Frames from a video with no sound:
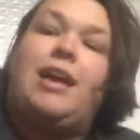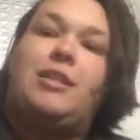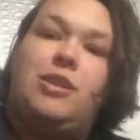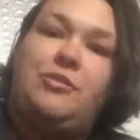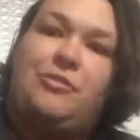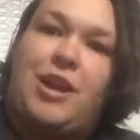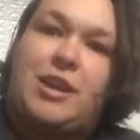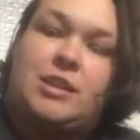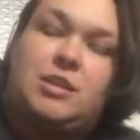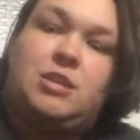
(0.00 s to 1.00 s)
Hello
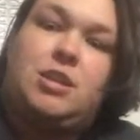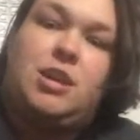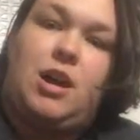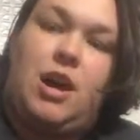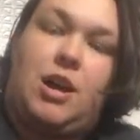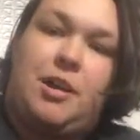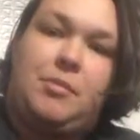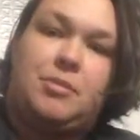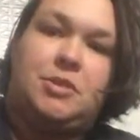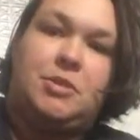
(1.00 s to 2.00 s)
friends,
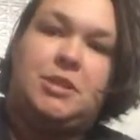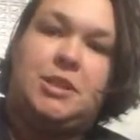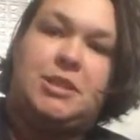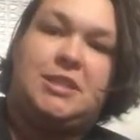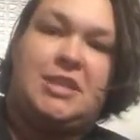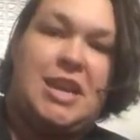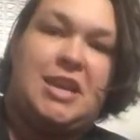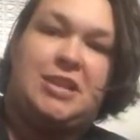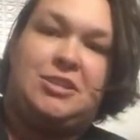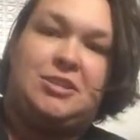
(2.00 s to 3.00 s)
so this is
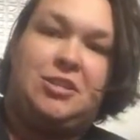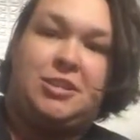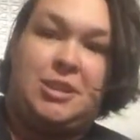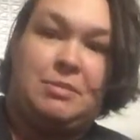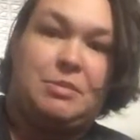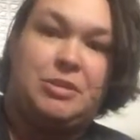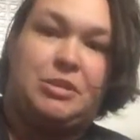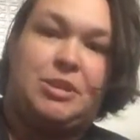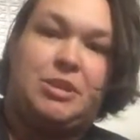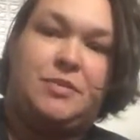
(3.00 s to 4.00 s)
attempt number
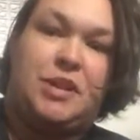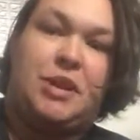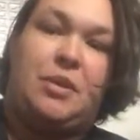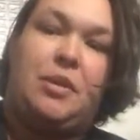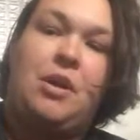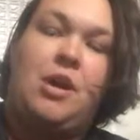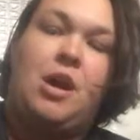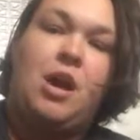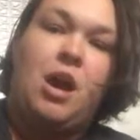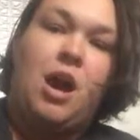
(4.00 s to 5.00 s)
2 at this video.
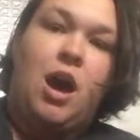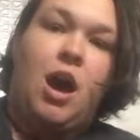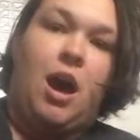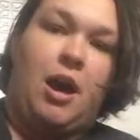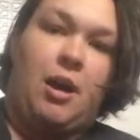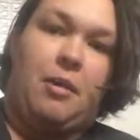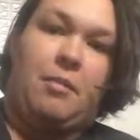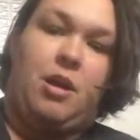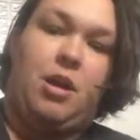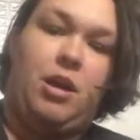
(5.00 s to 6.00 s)

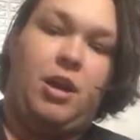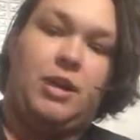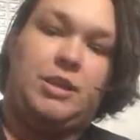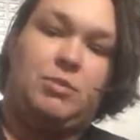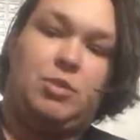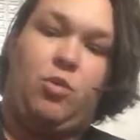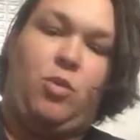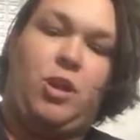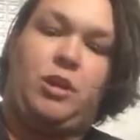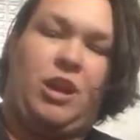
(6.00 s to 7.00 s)
Attempt number
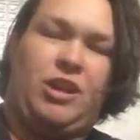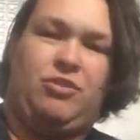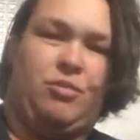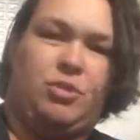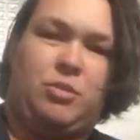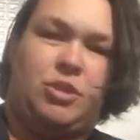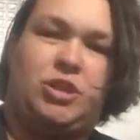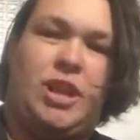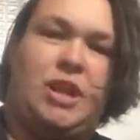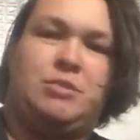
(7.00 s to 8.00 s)
1 got interrupted a bunch
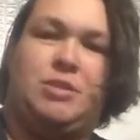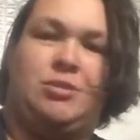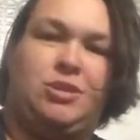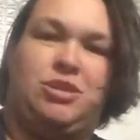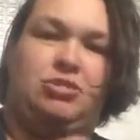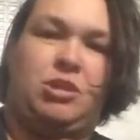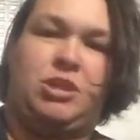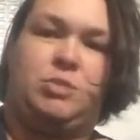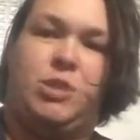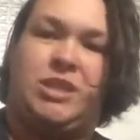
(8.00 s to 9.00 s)
of times and I was going to try
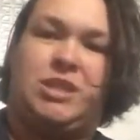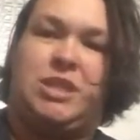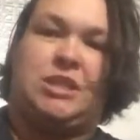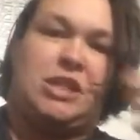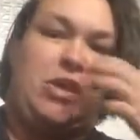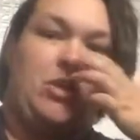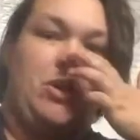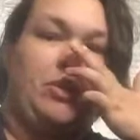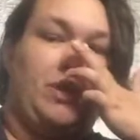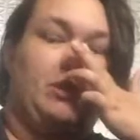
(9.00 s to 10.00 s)
to splice things
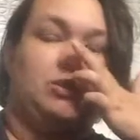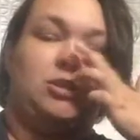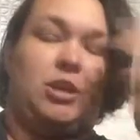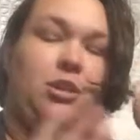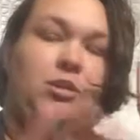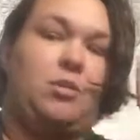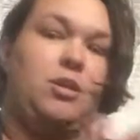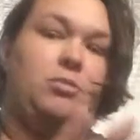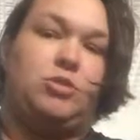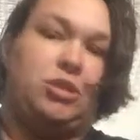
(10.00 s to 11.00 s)
together, and then I was just like, you know
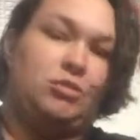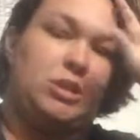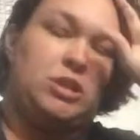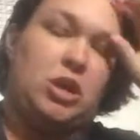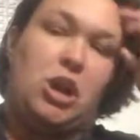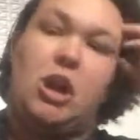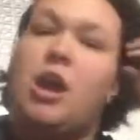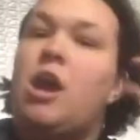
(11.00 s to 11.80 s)
what, I'm just going to restart.